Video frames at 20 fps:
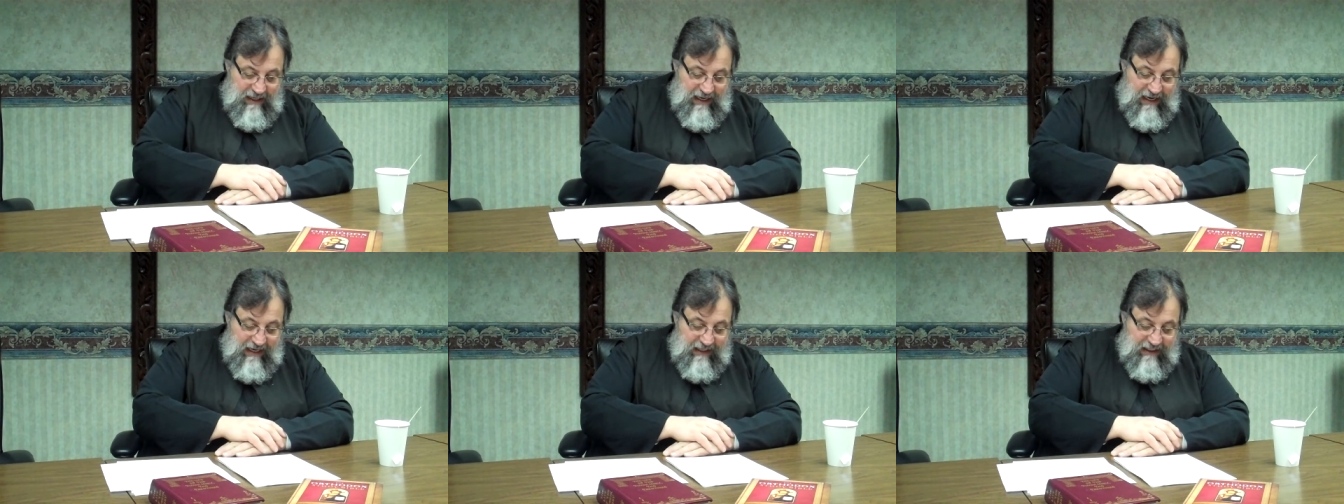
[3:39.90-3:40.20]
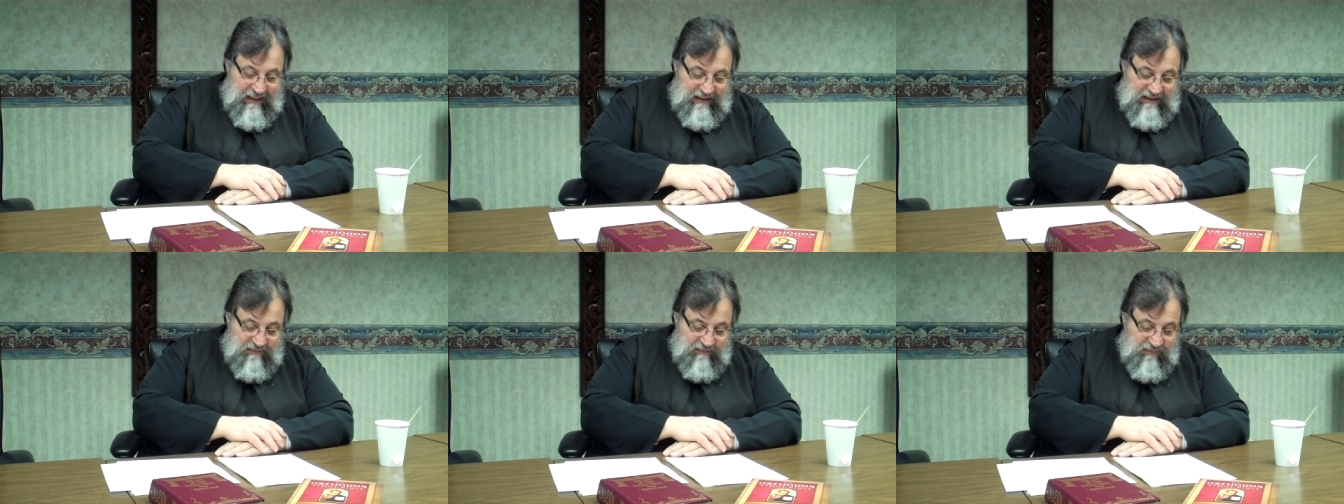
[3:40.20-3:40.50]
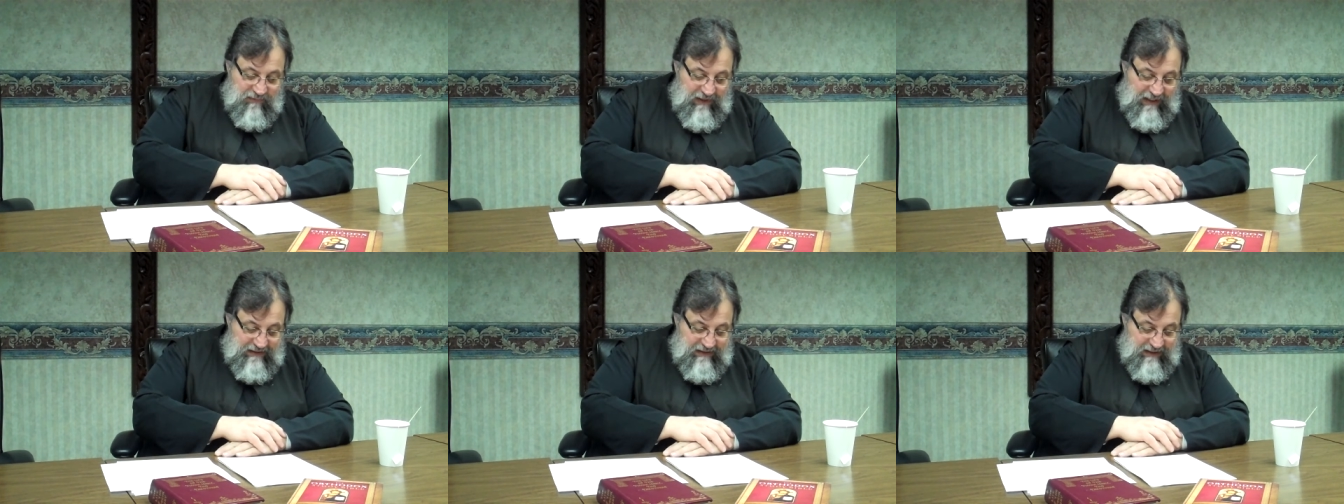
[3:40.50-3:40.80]
In his
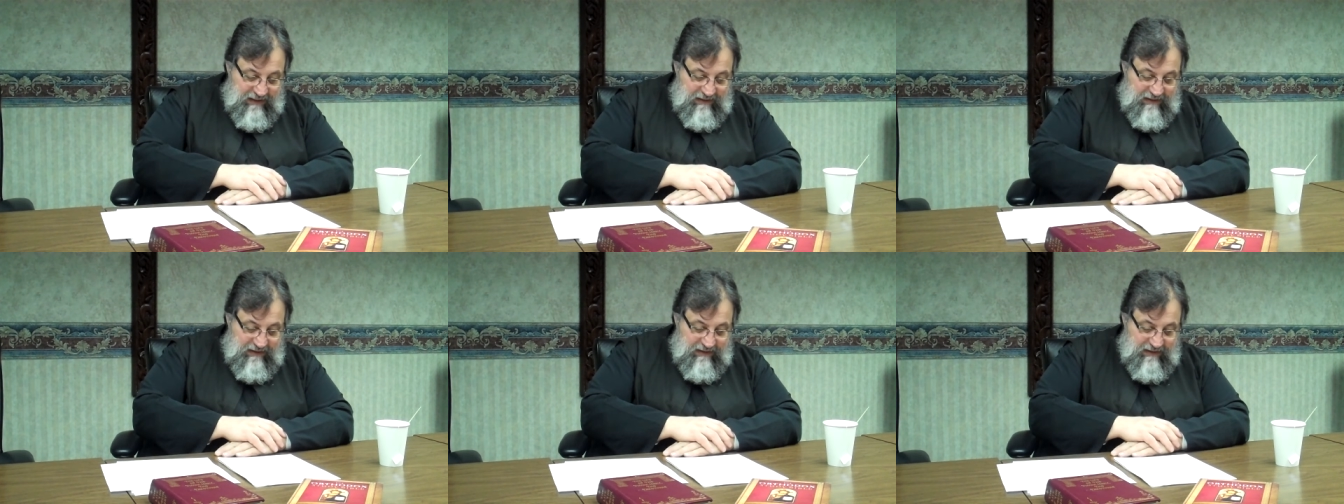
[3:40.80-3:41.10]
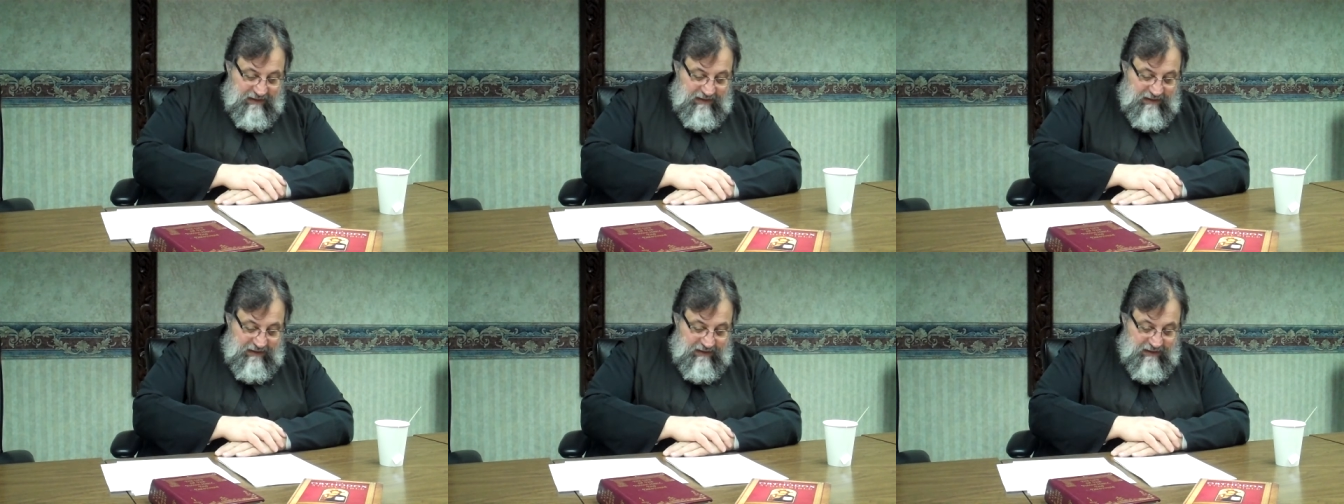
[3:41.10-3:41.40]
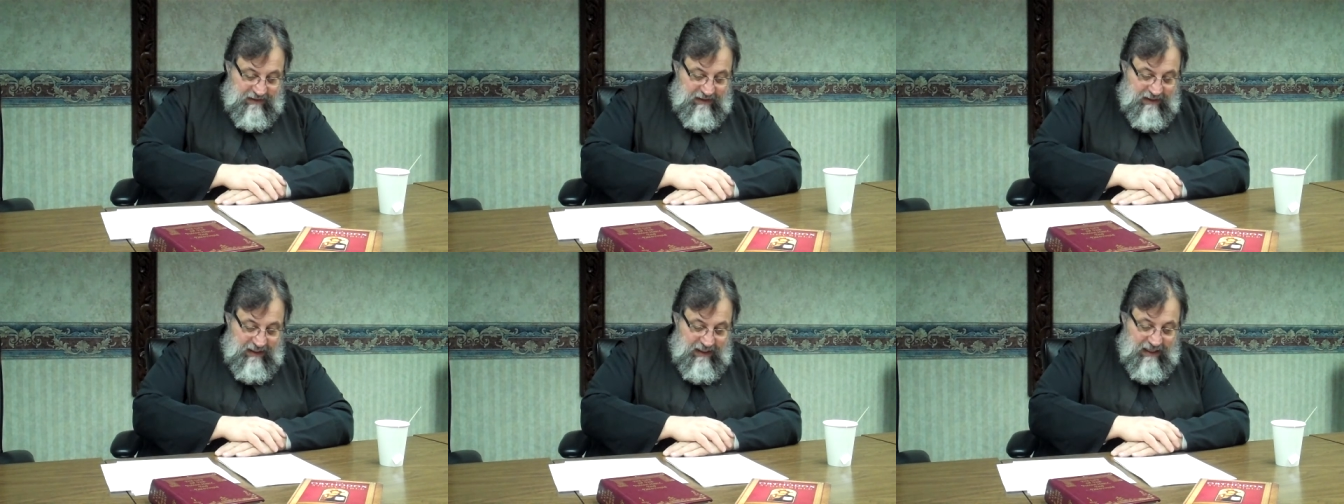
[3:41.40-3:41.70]
presence,
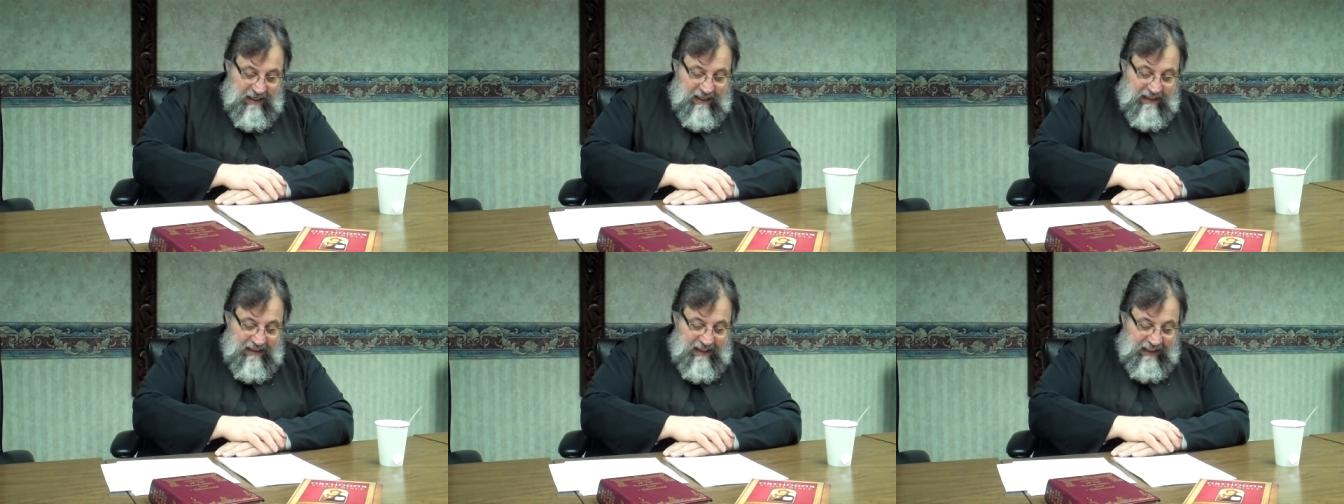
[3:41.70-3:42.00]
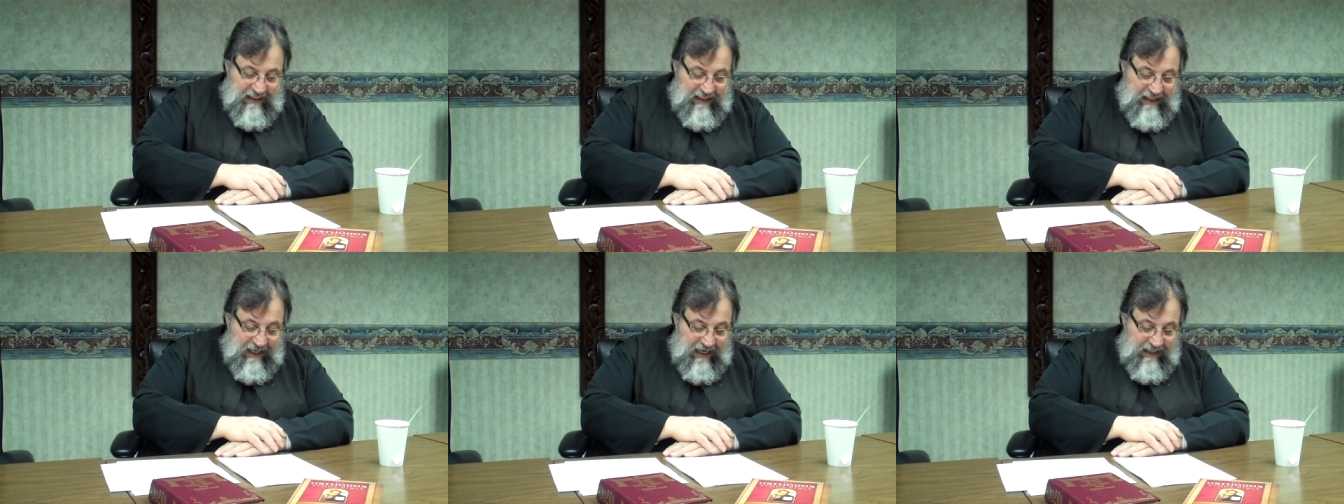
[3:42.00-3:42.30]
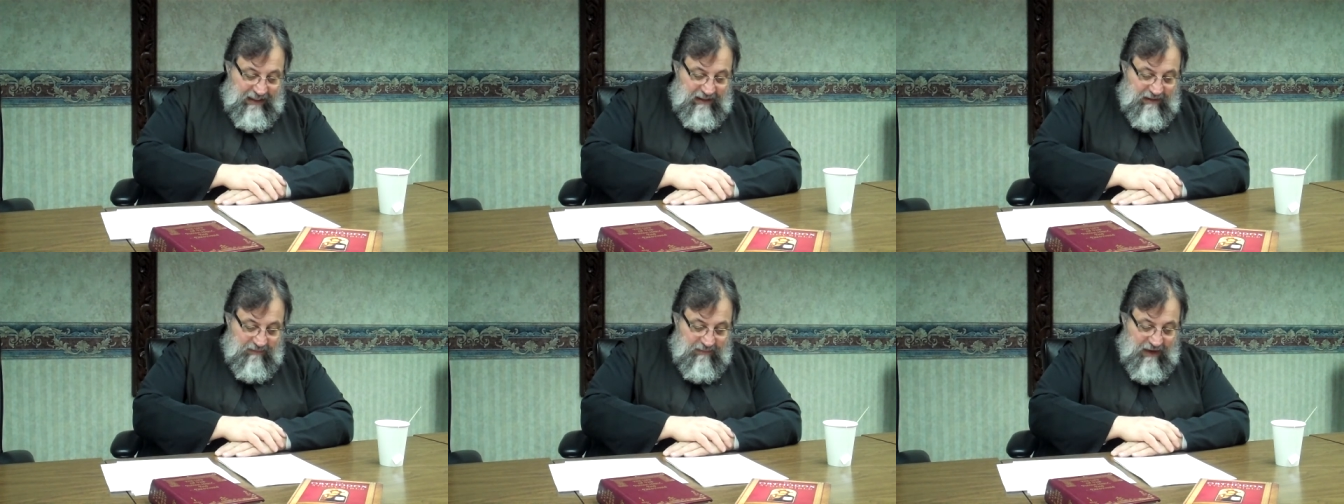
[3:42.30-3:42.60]
the
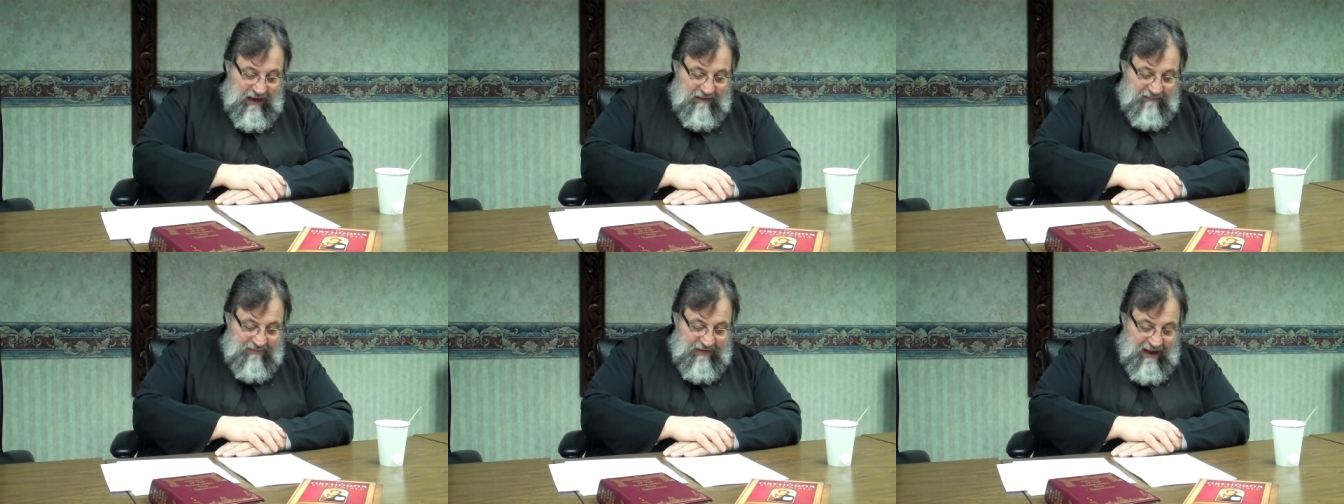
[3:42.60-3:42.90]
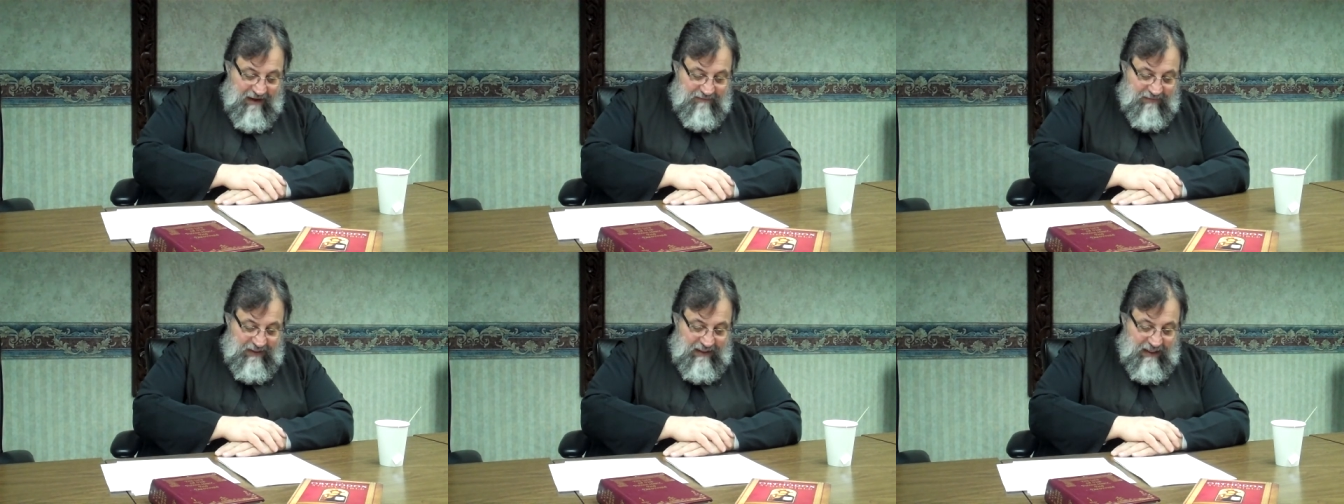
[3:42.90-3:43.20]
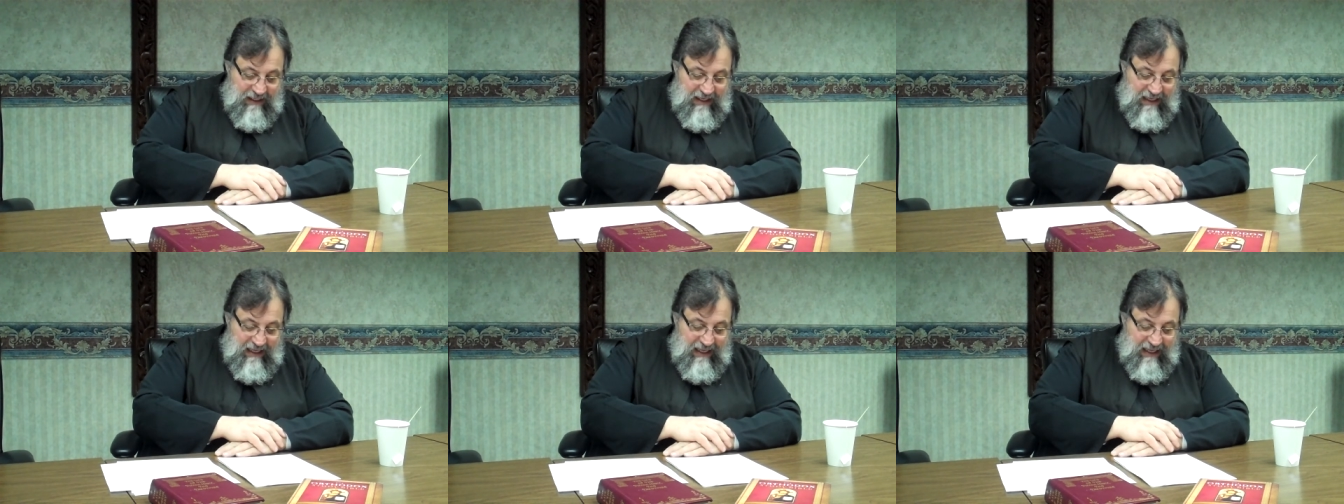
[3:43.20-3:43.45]
kingdom of heaven